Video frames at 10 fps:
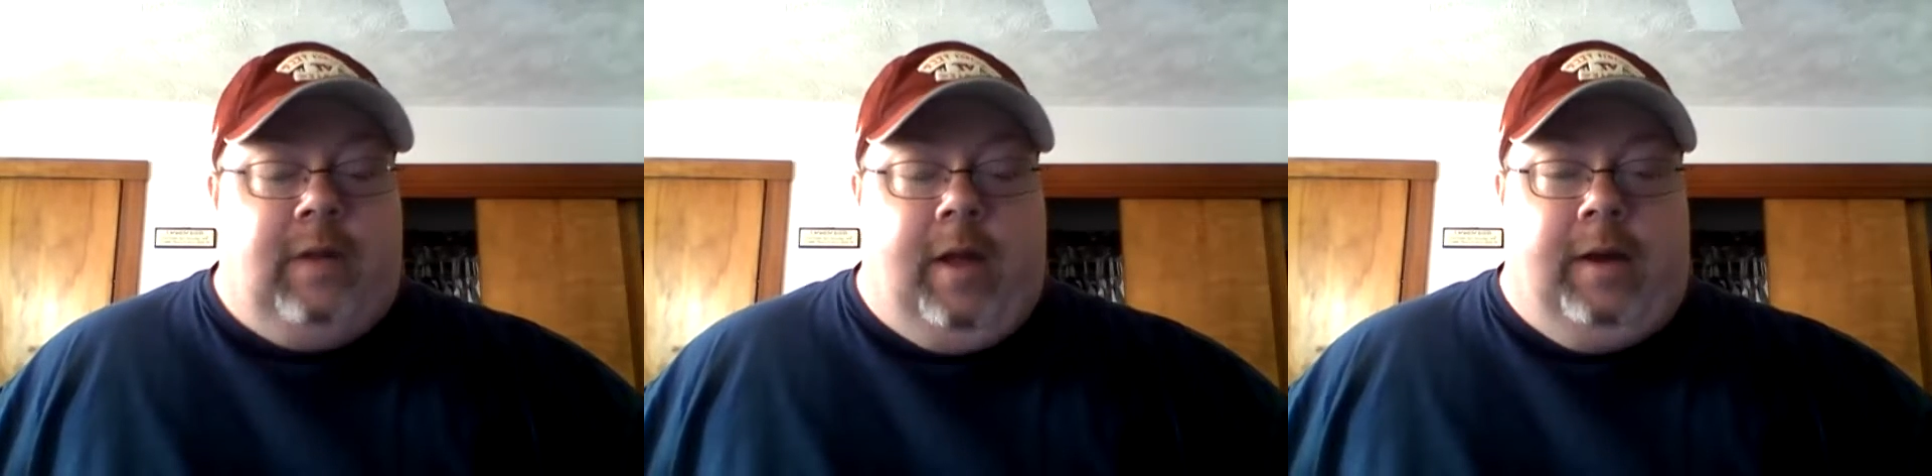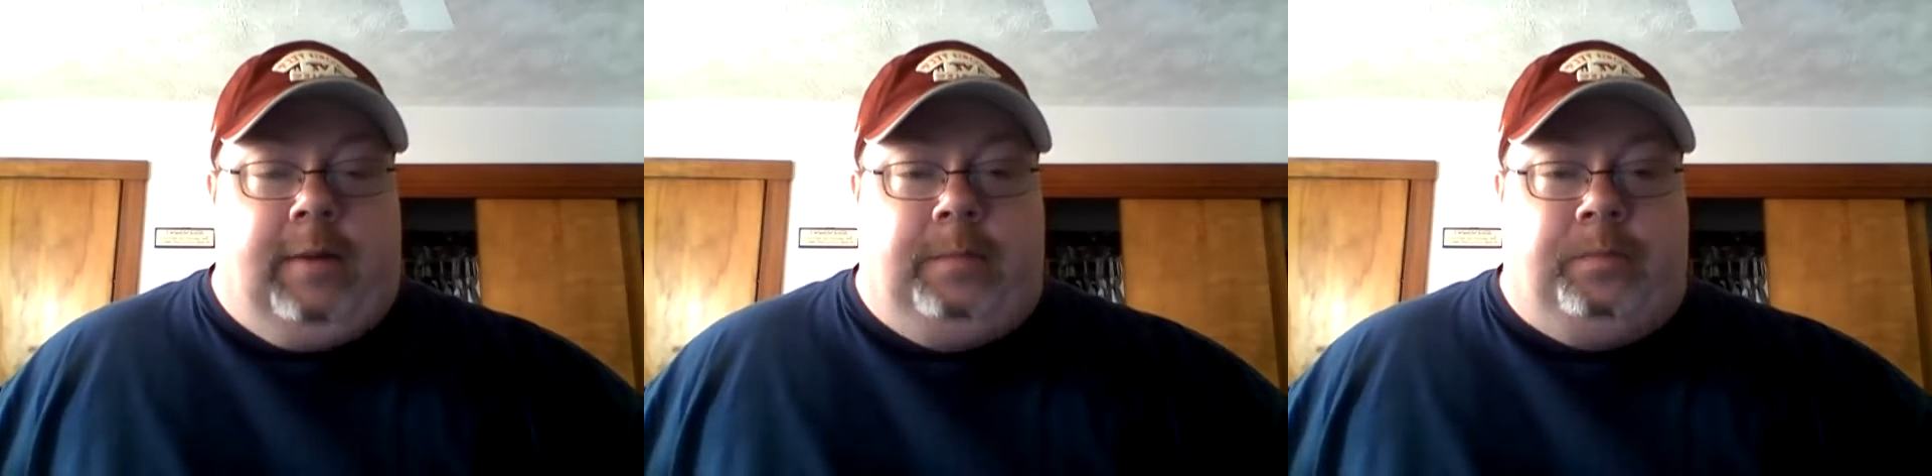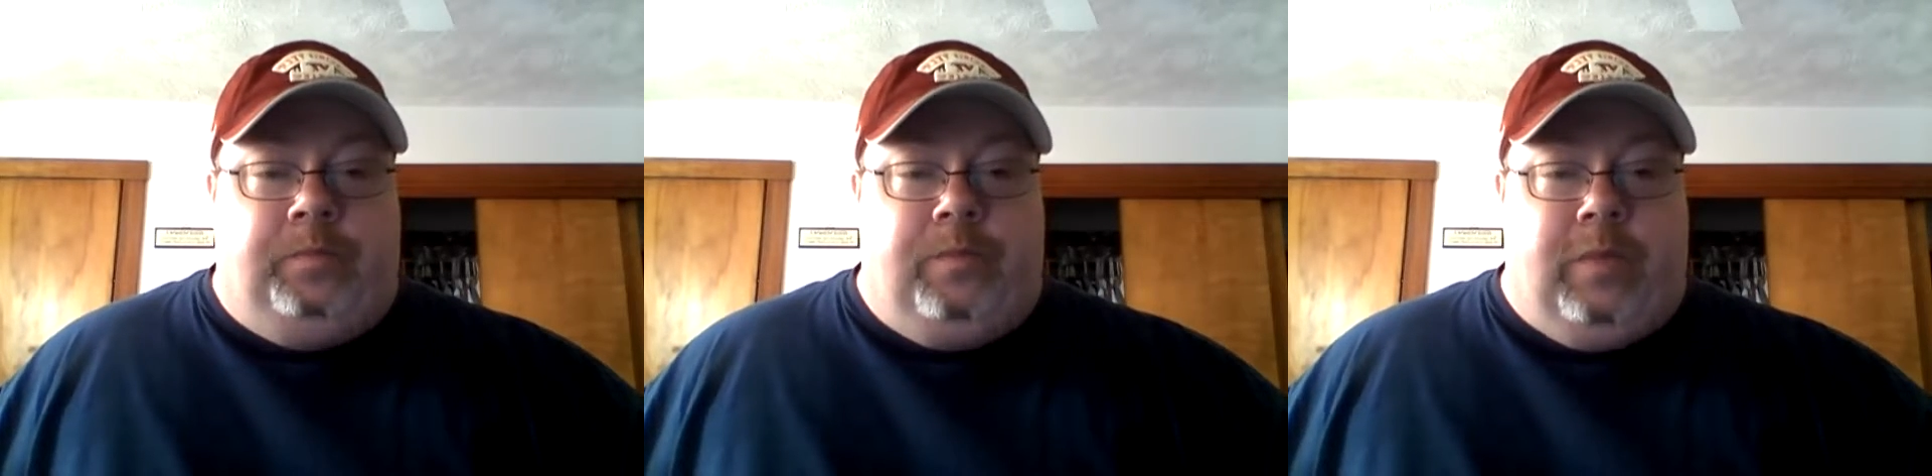
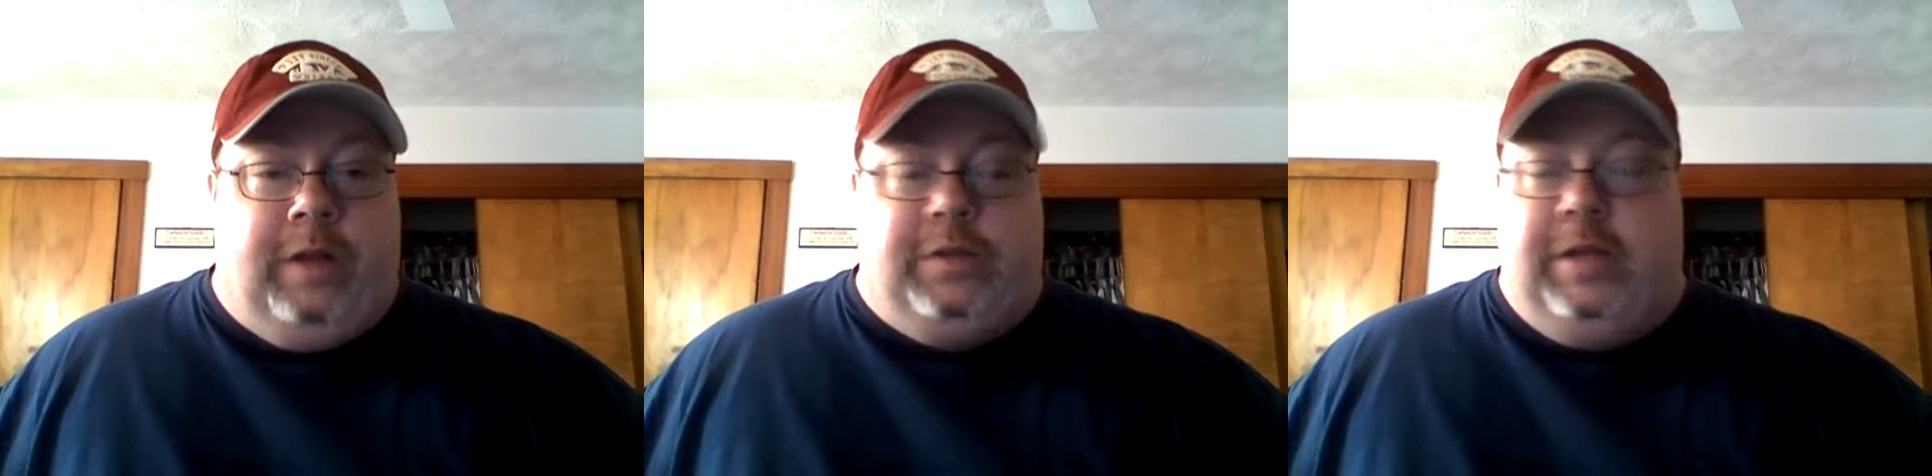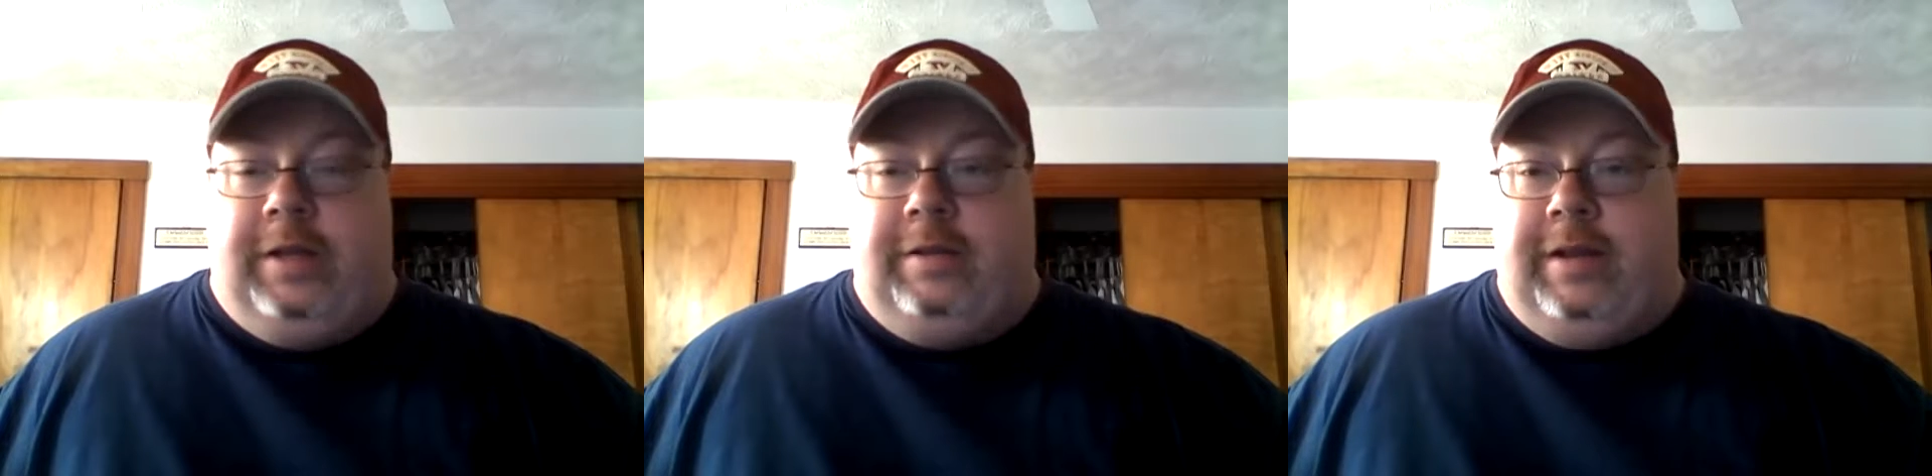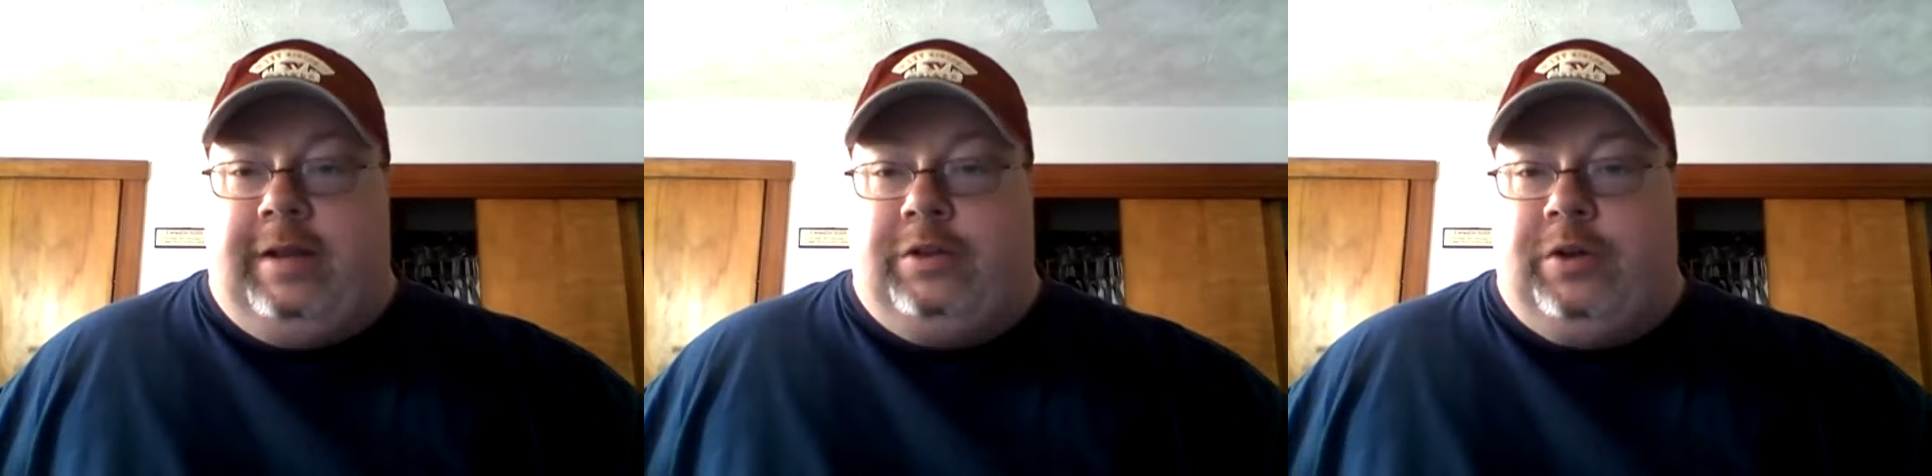as they
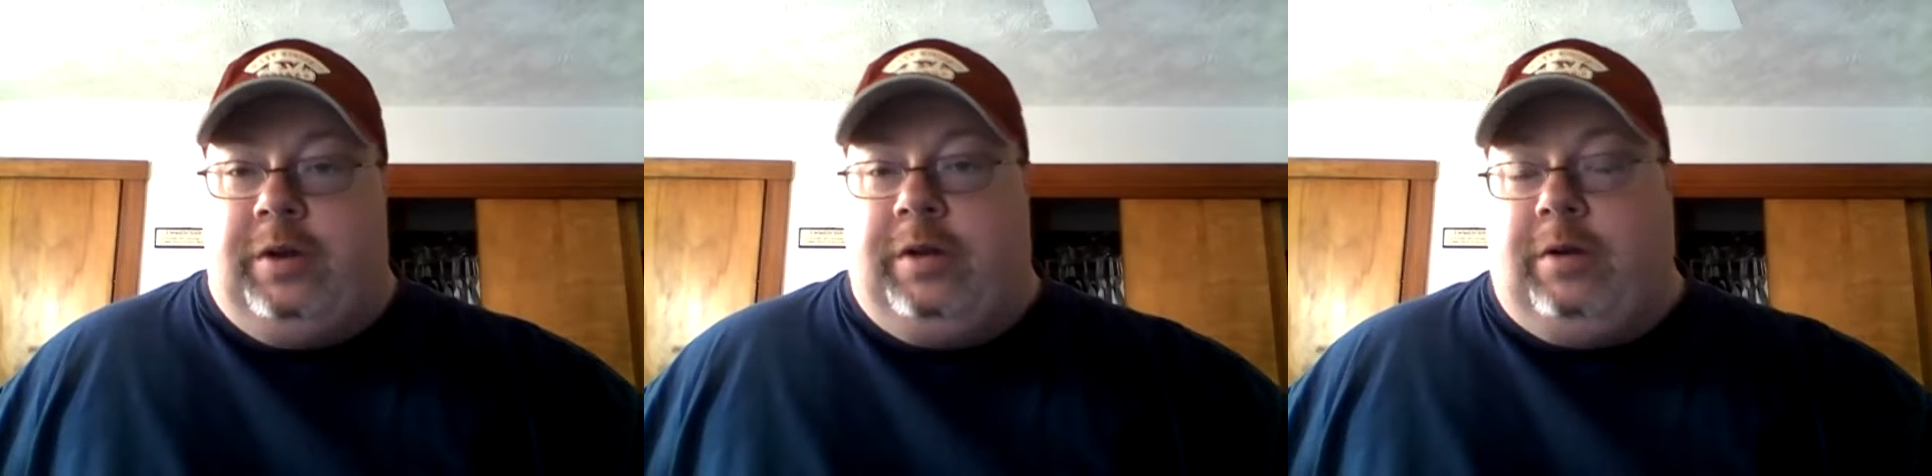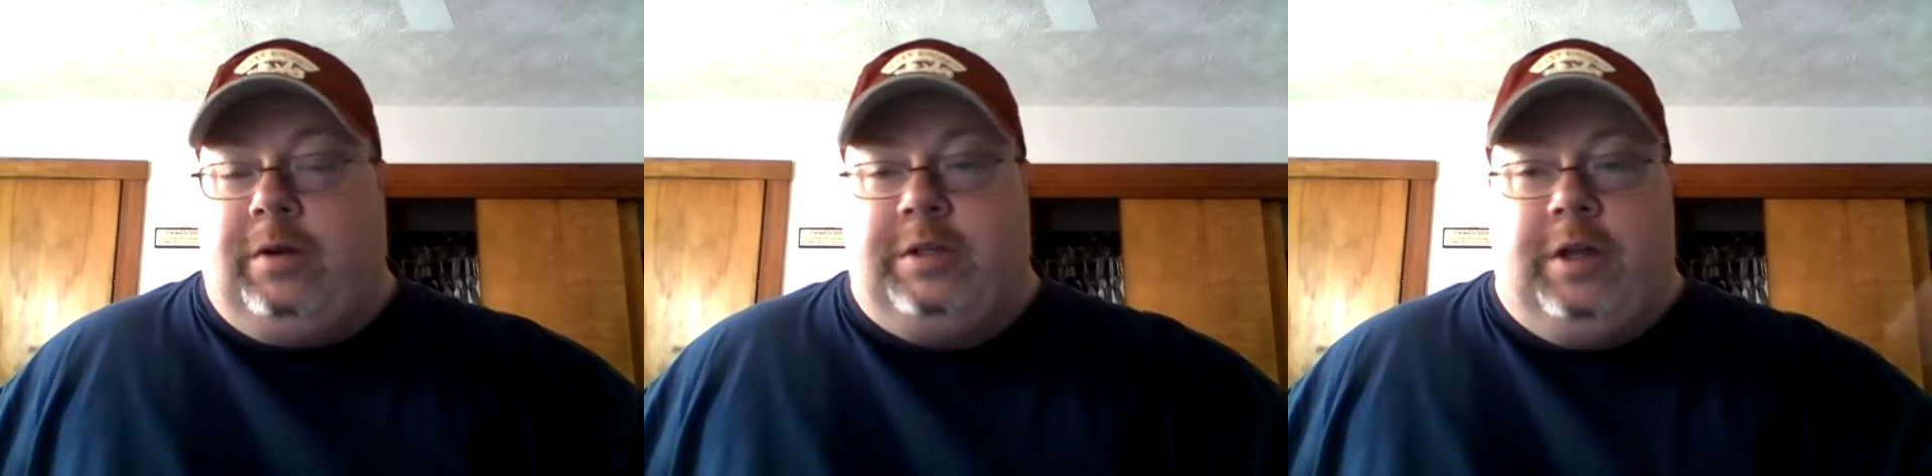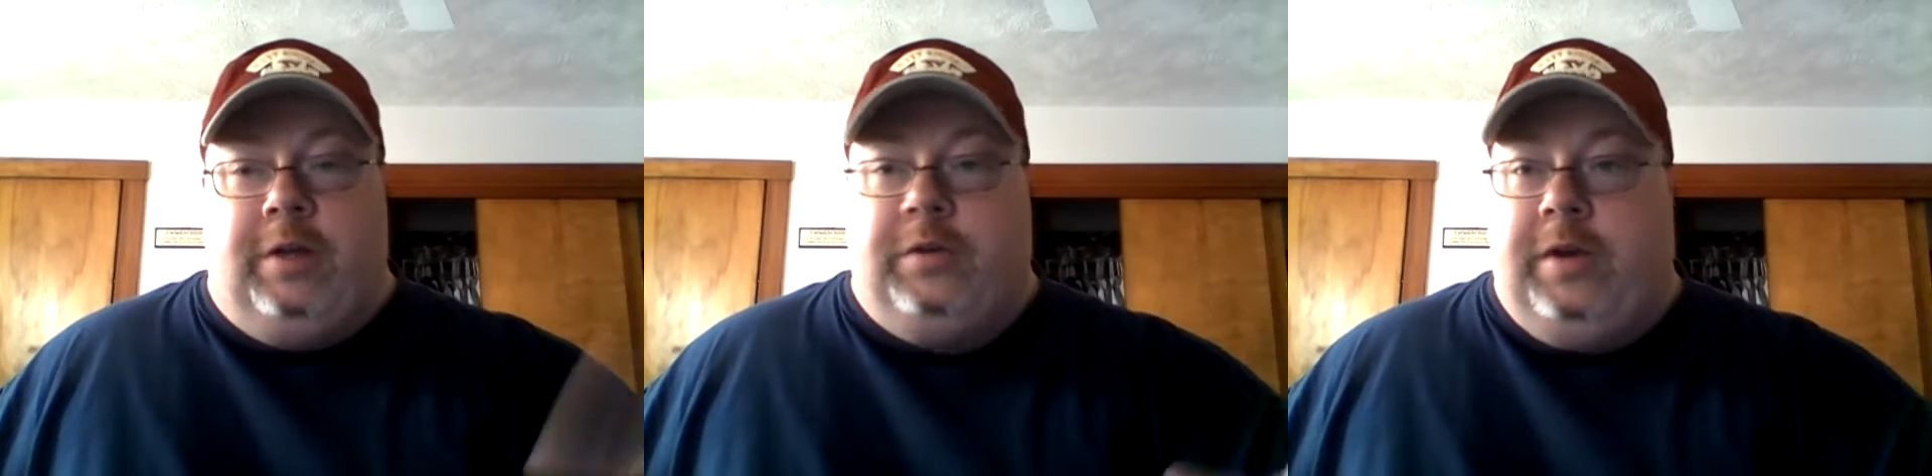take a journey cross
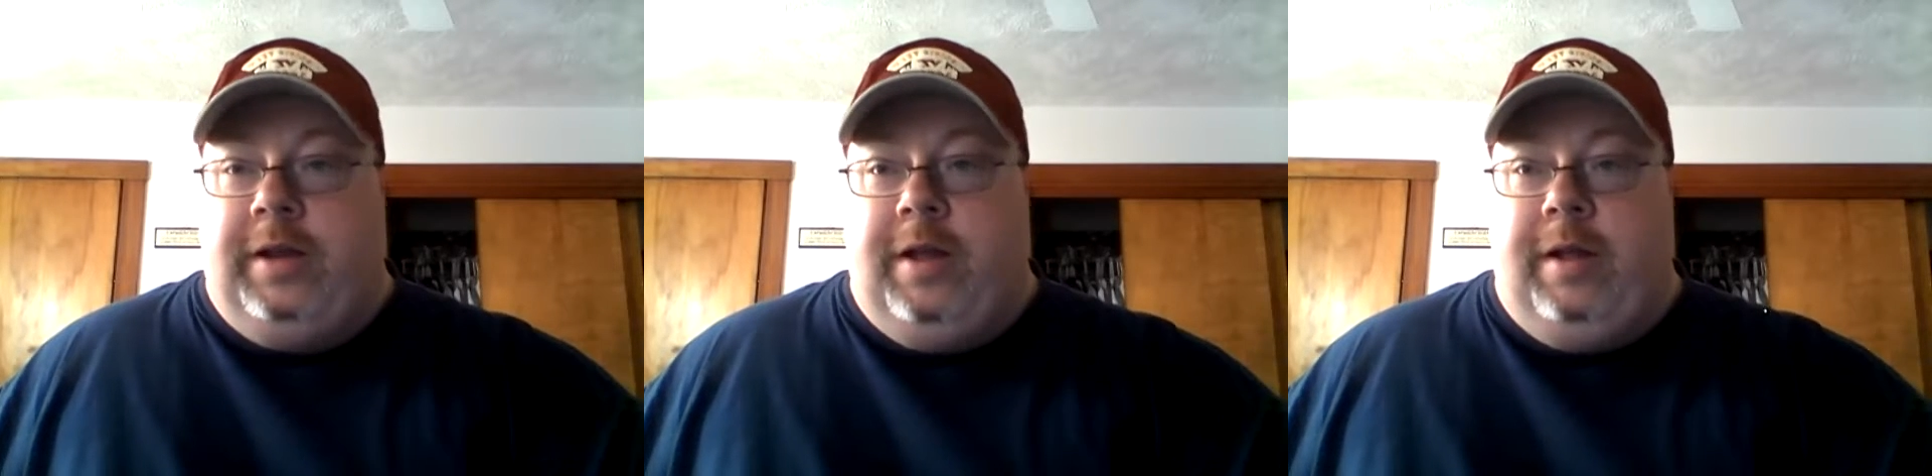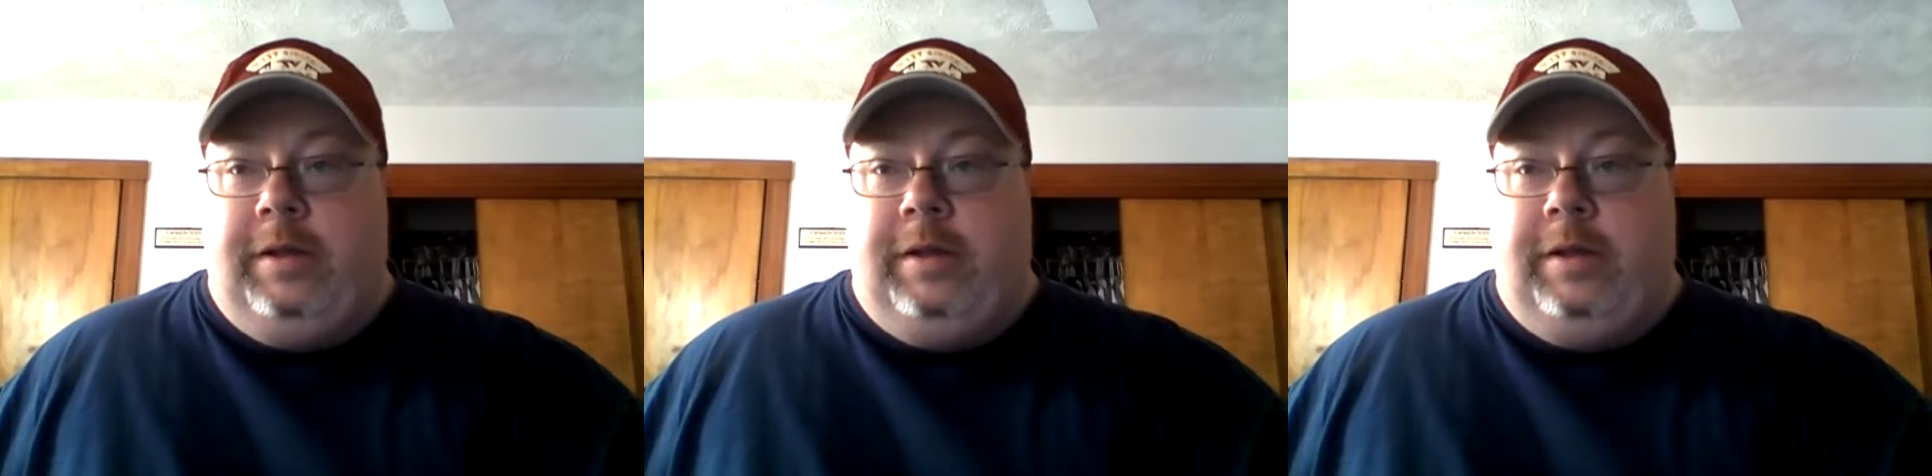country